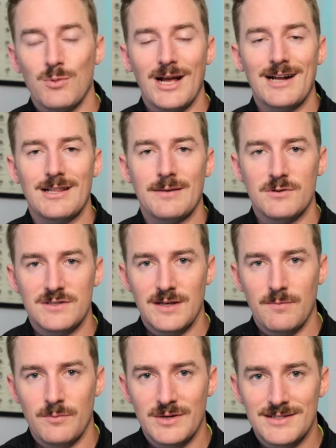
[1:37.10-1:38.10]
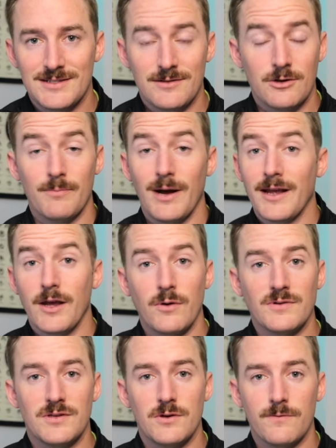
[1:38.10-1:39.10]
by Black Label Supplements. They're my
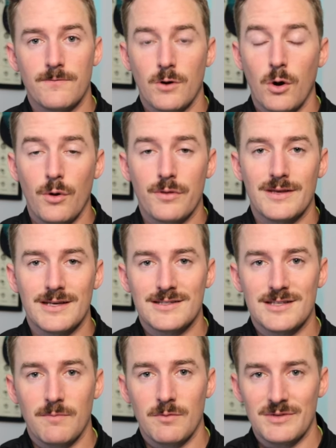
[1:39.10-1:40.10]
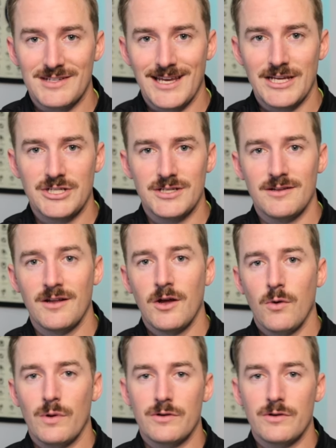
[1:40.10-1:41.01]
go to for all things supplementation,